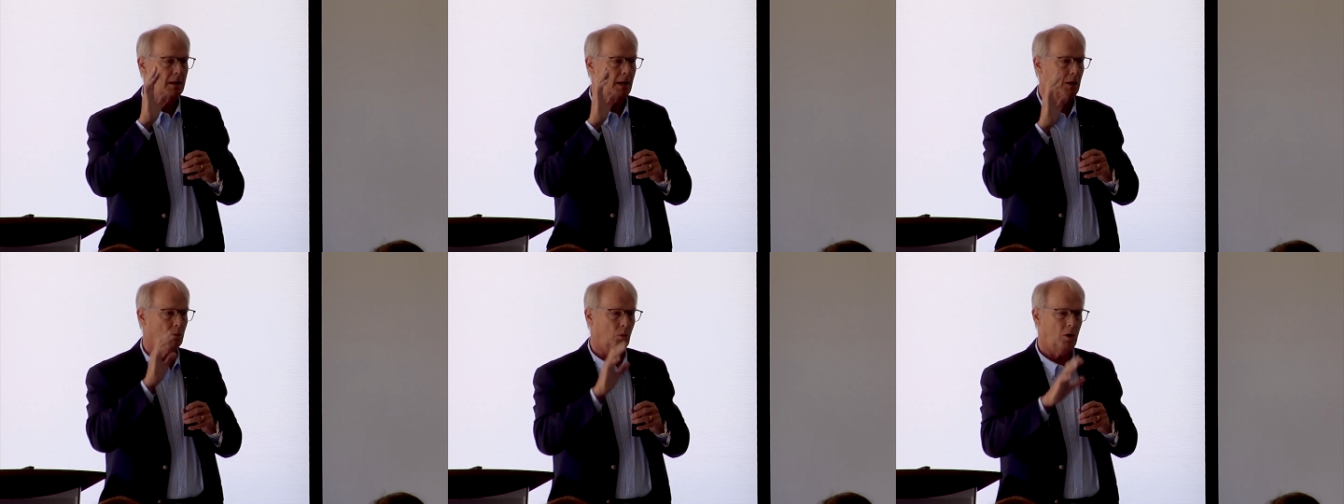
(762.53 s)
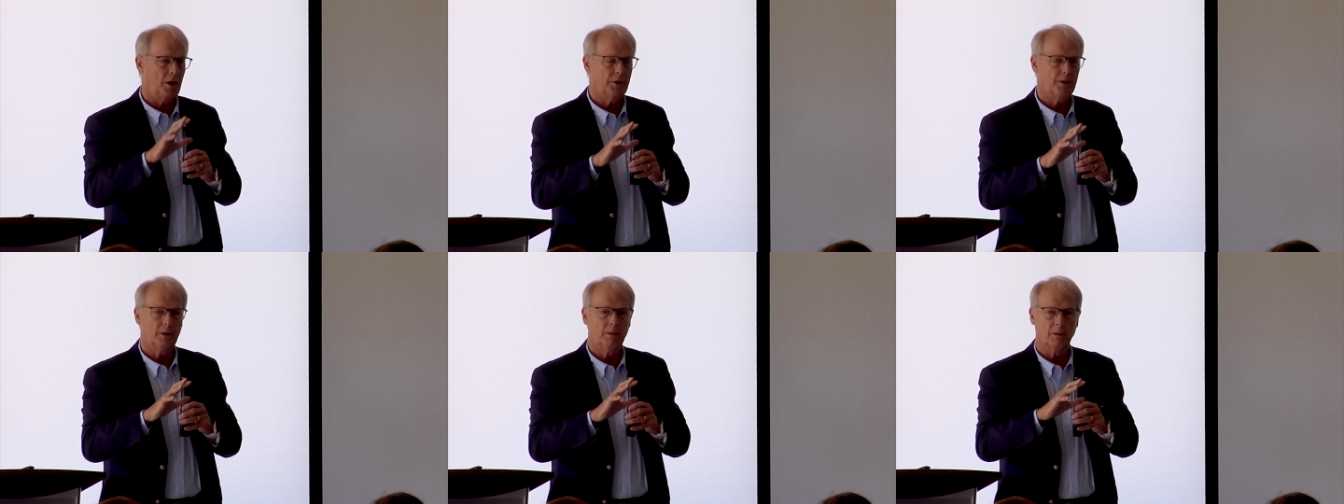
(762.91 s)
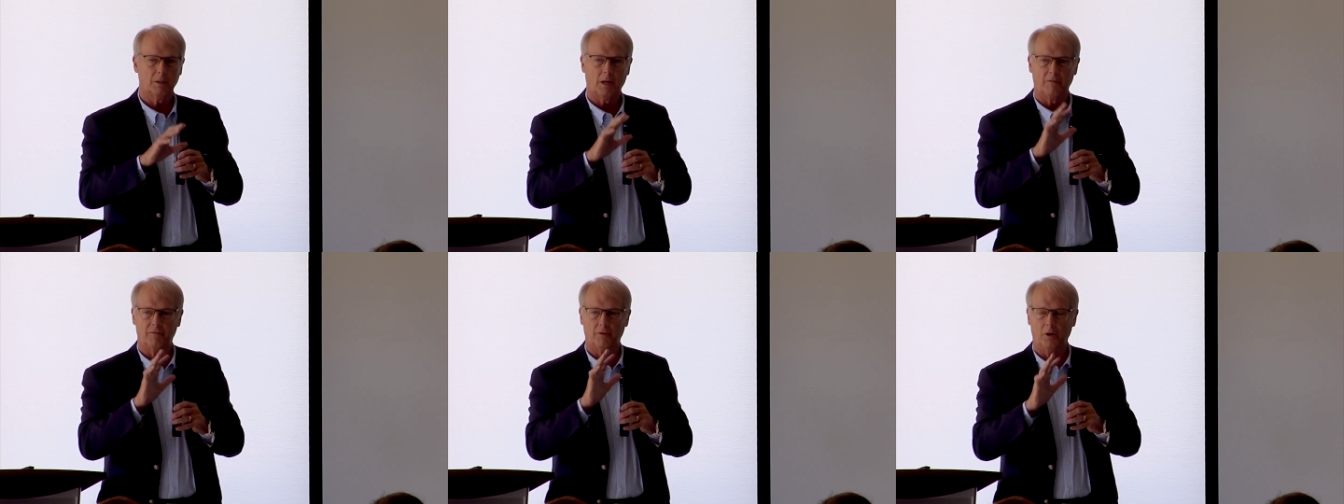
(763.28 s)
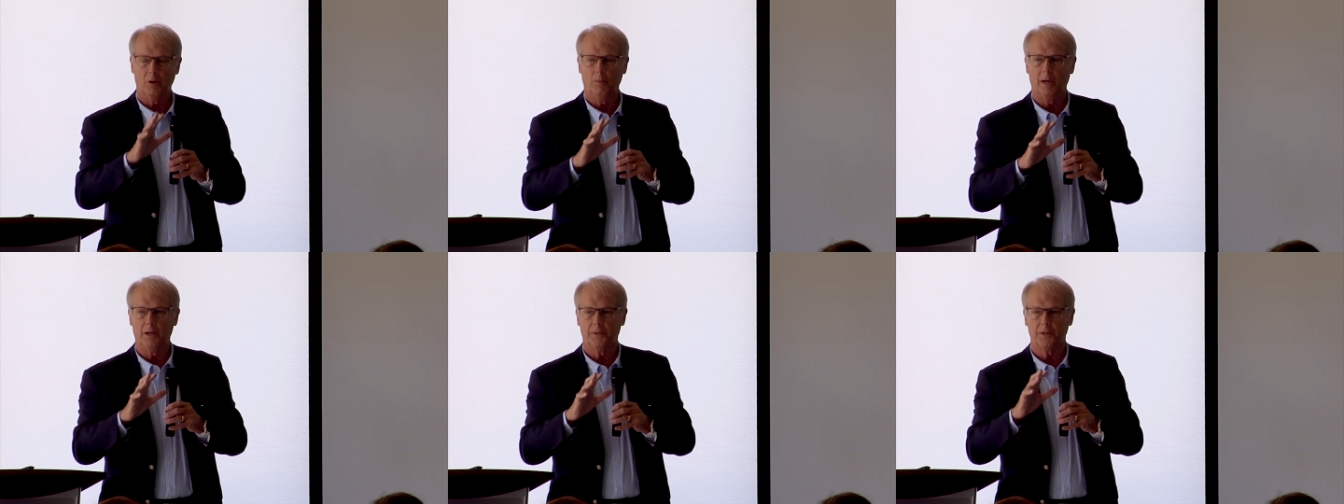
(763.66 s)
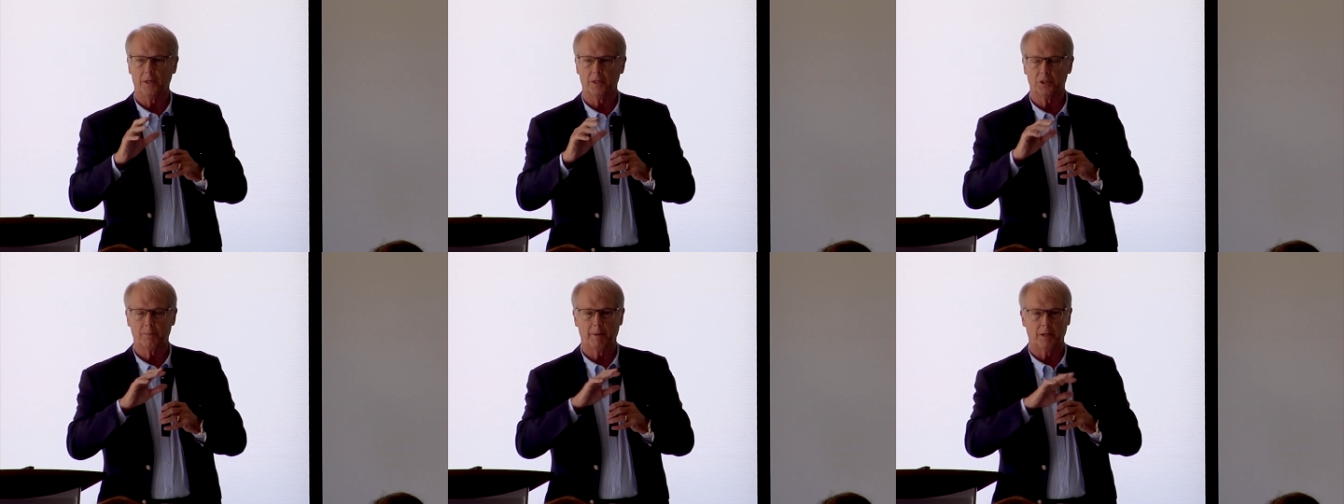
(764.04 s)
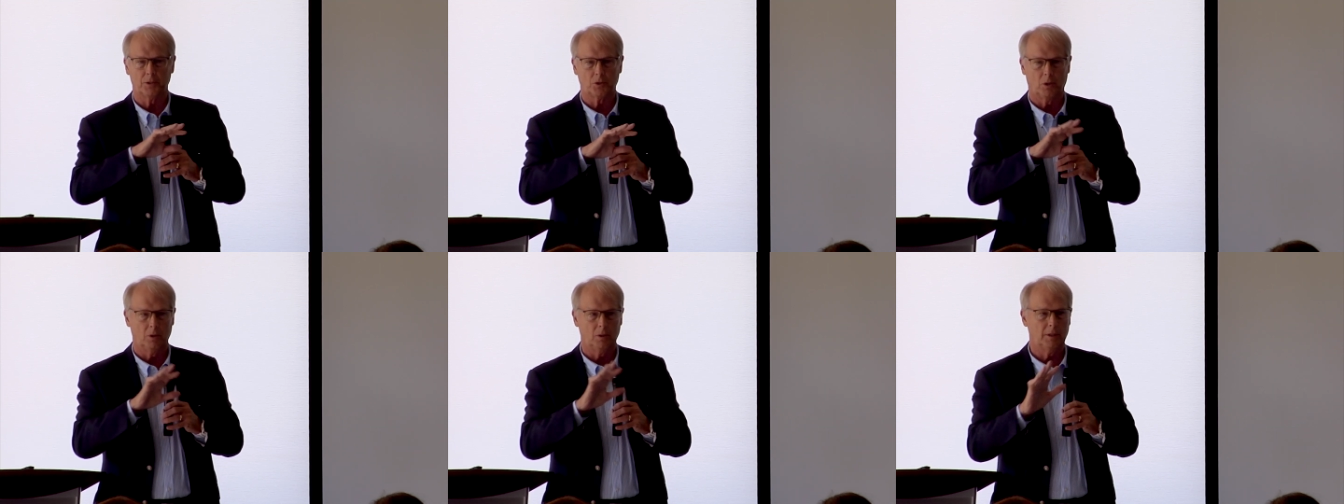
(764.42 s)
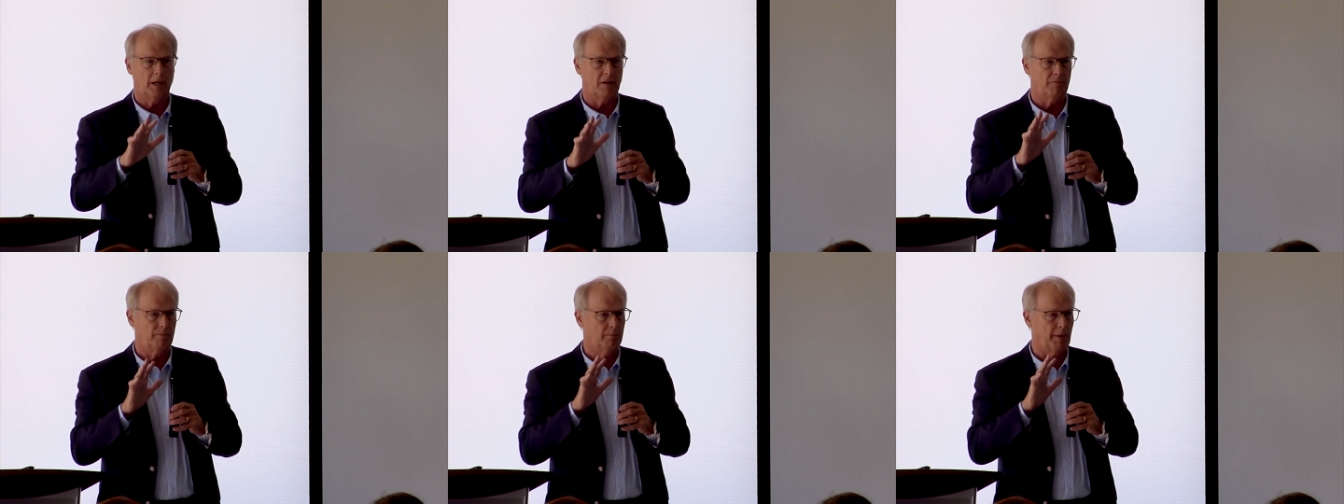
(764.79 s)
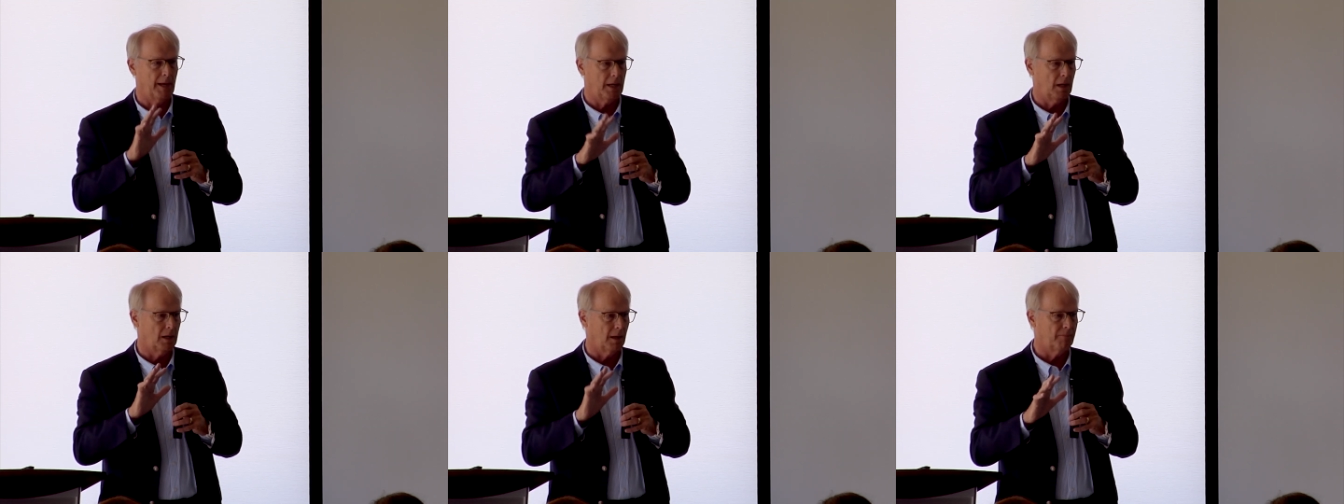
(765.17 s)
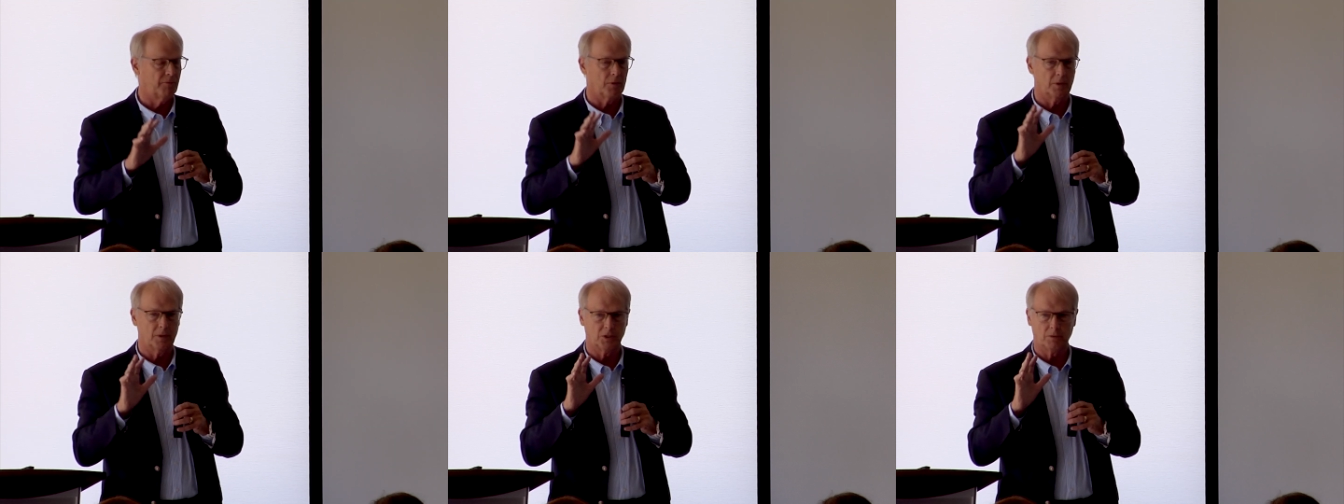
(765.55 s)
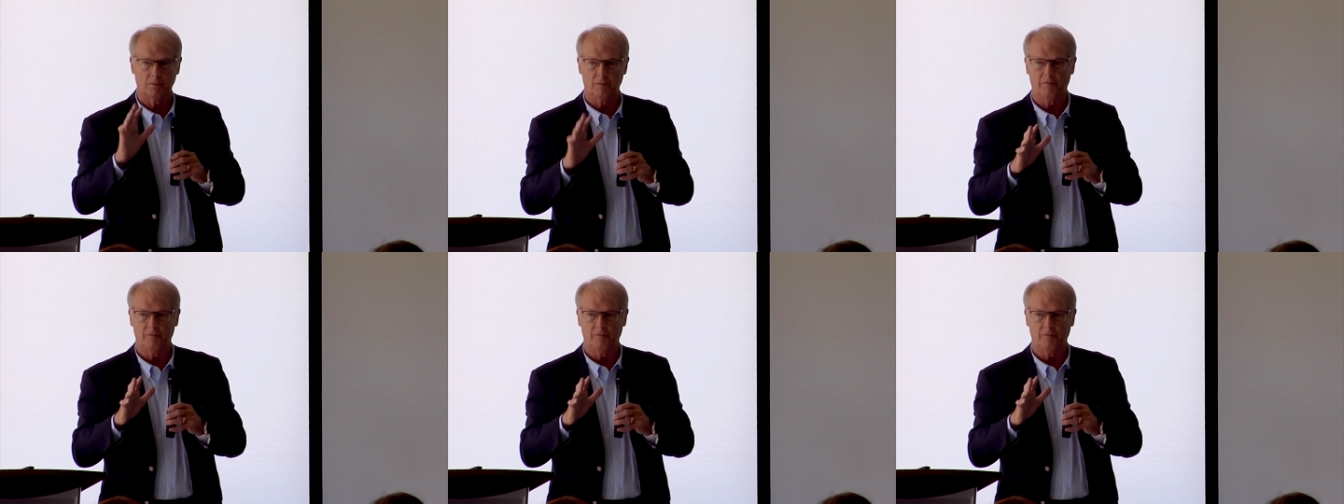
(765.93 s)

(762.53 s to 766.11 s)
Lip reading: And Walter got very wealthy and spent his whole life making up for his